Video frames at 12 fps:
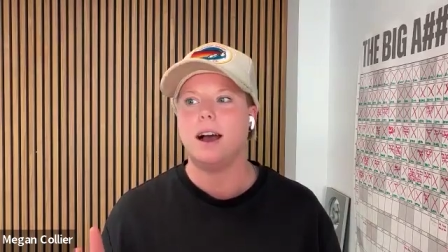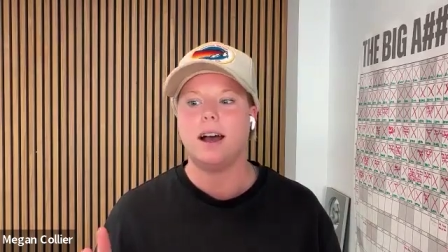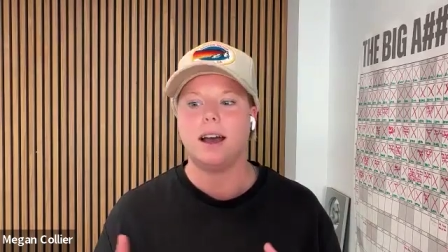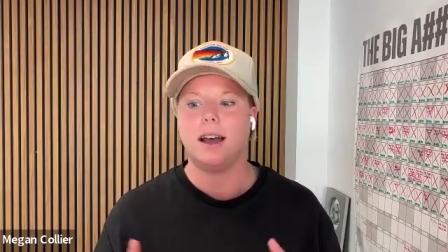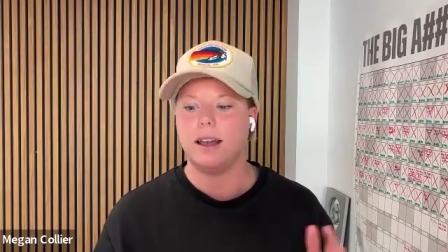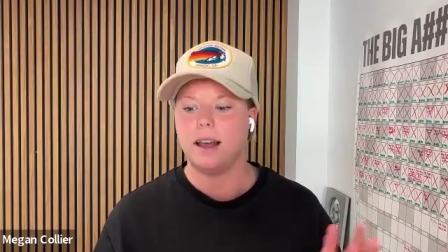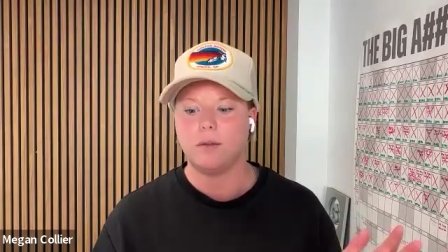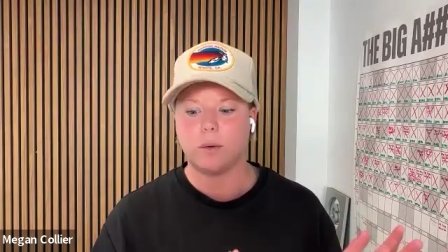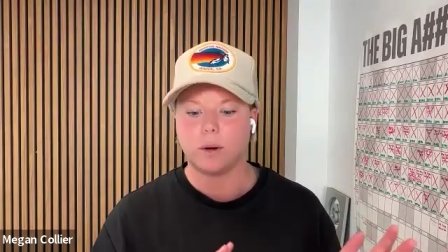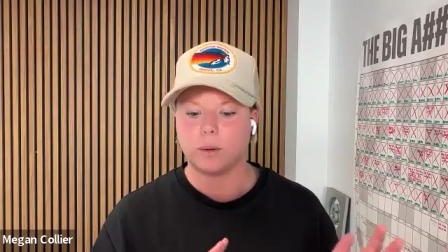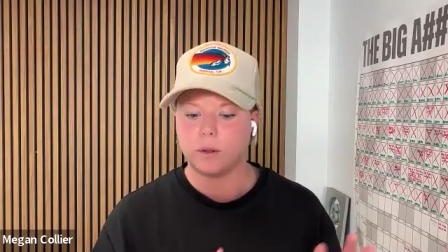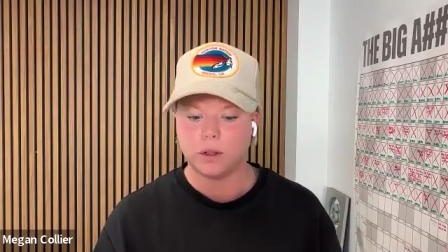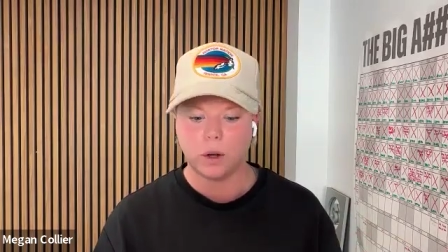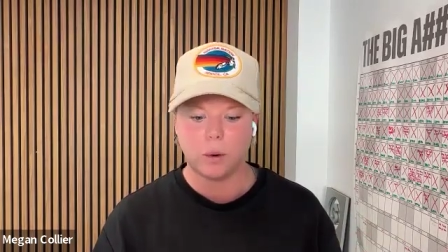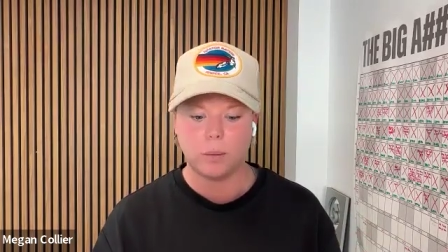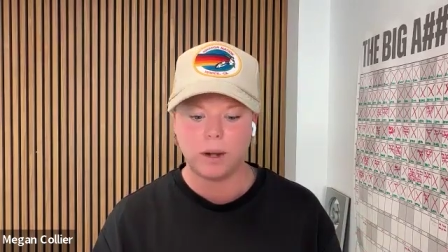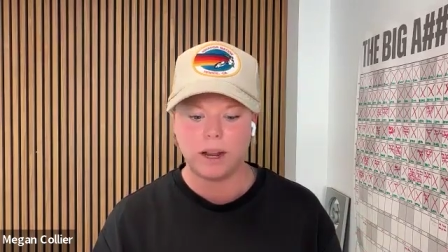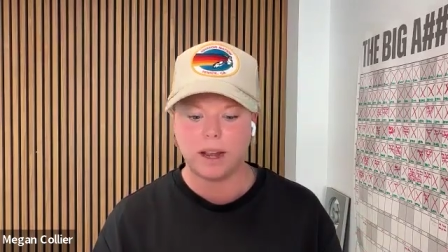I have worked with so
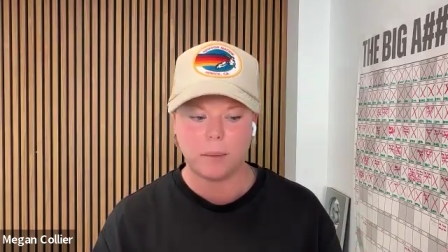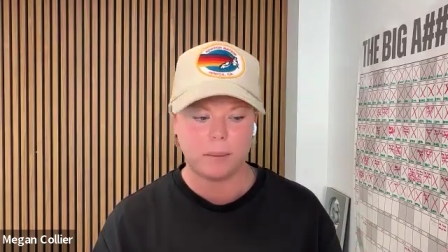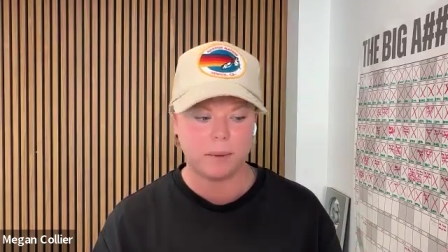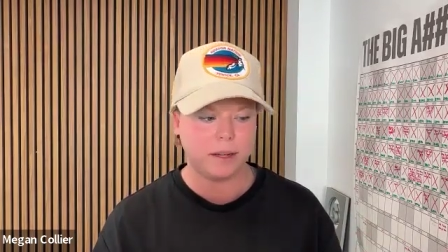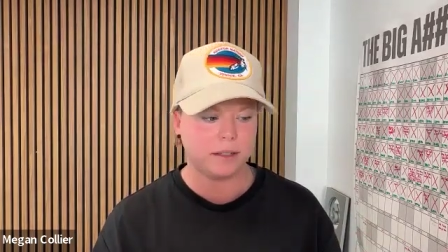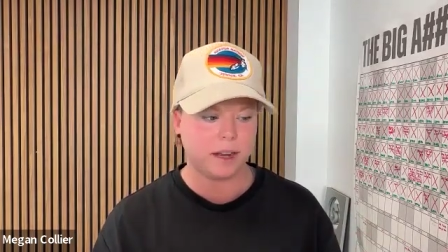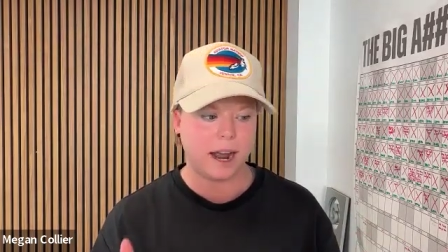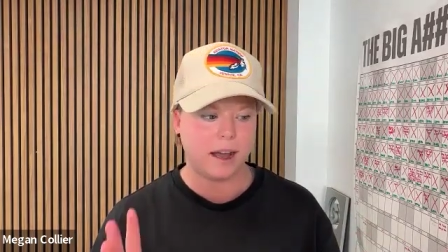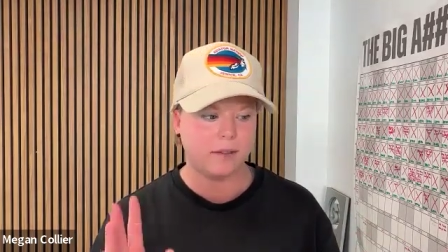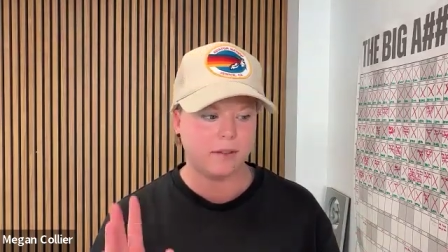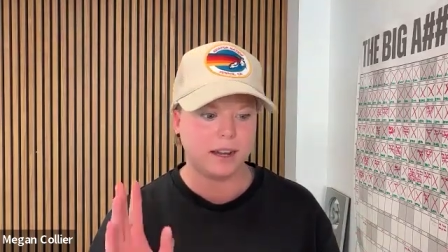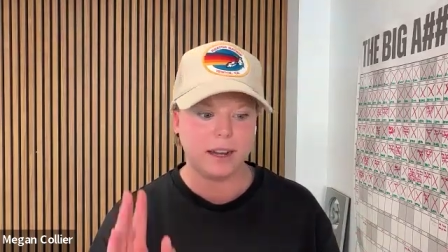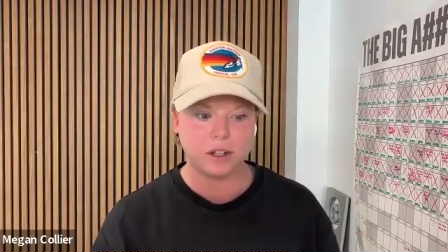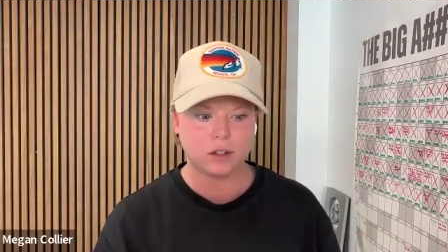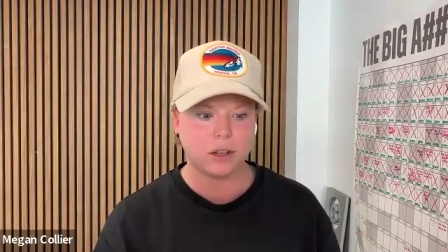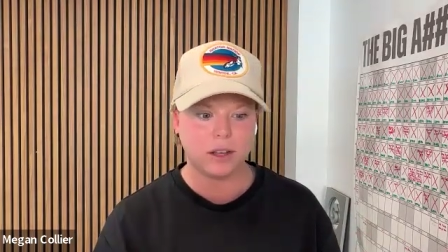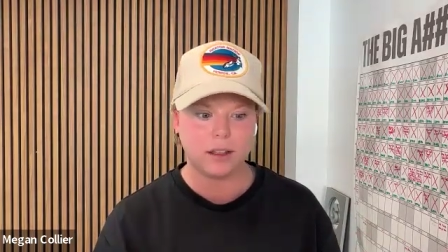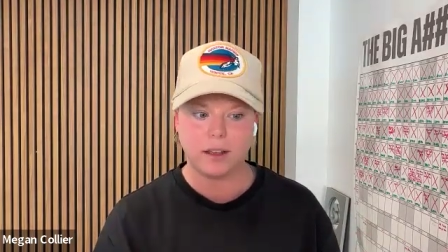many companies that I have
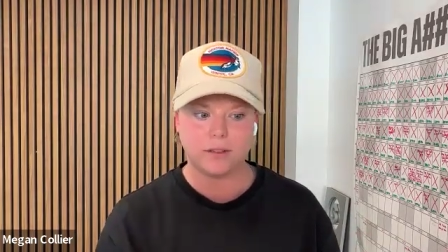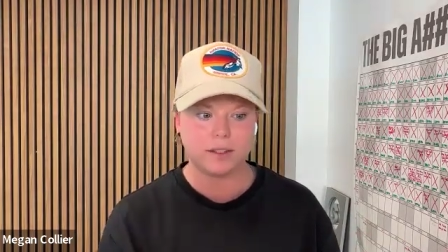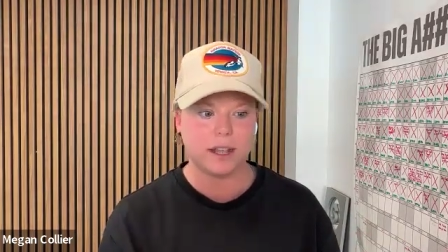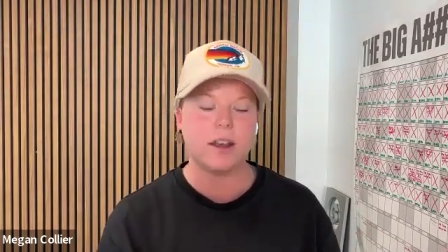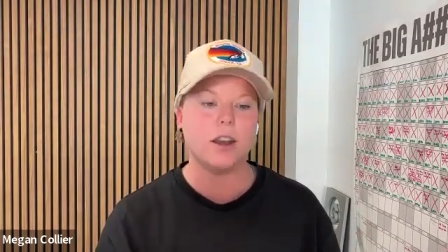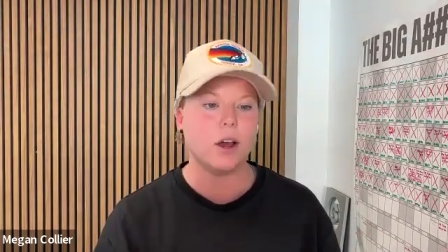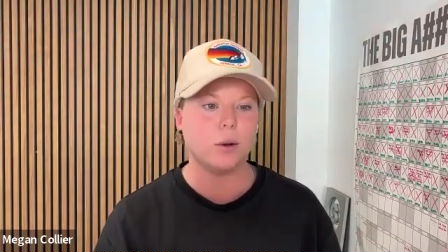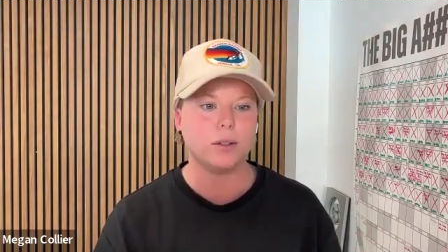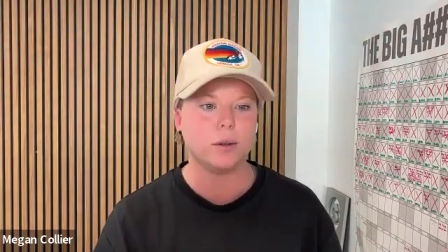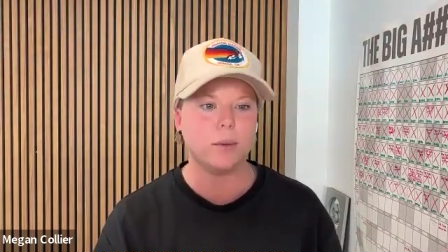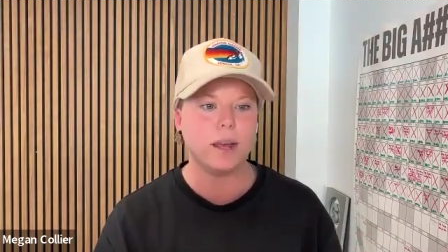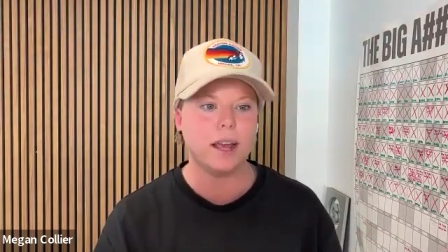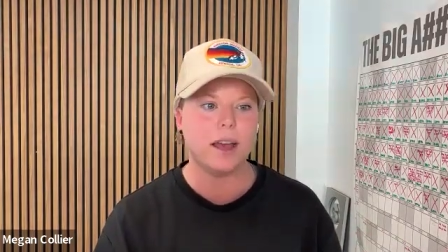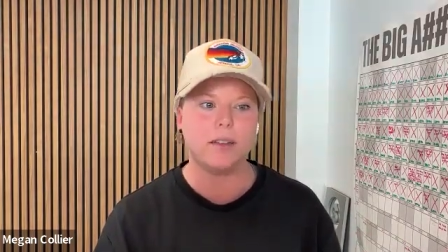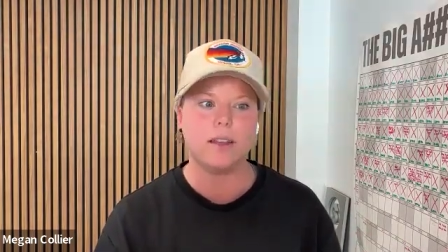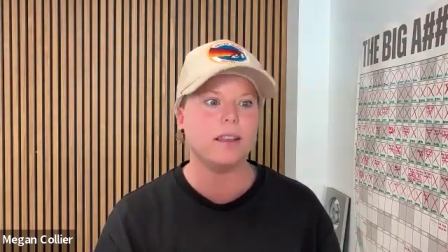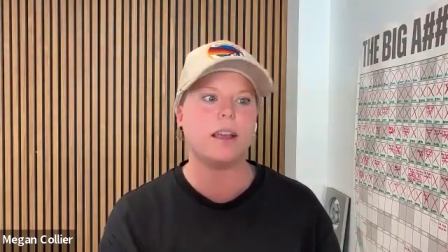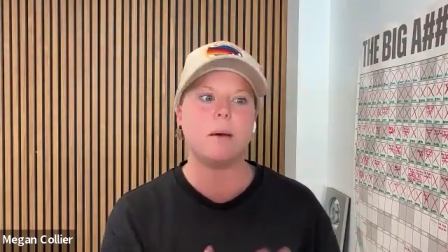initially, they've said no to me, and
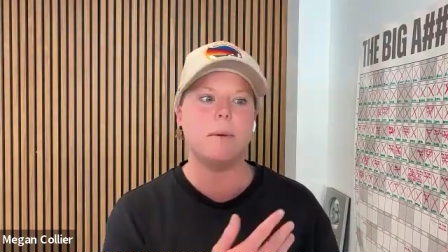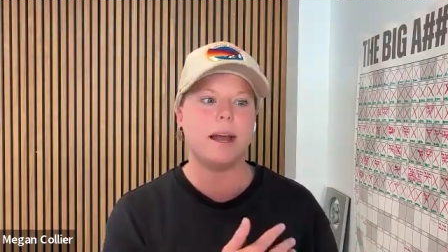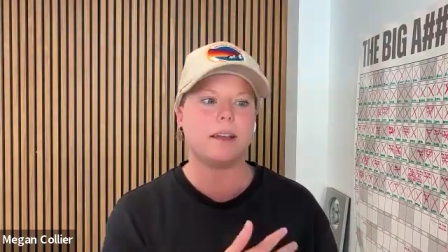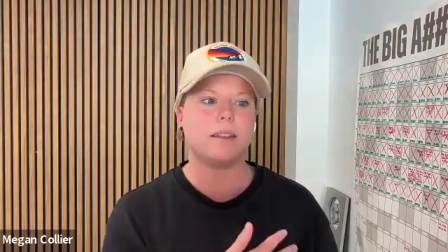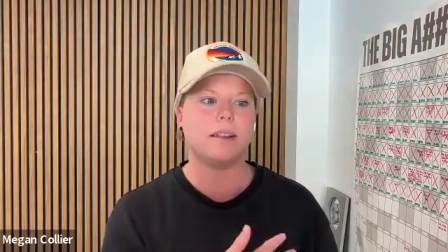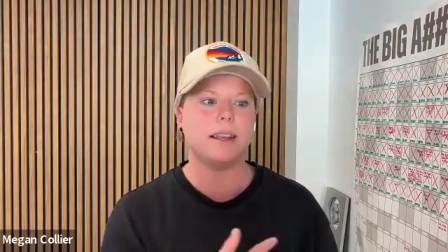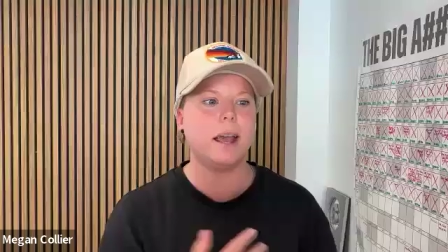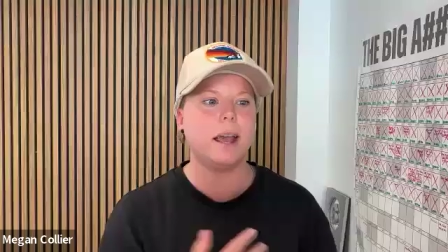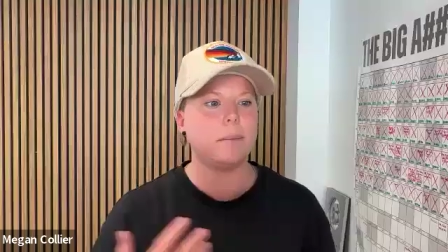then they come back and they're like, yep,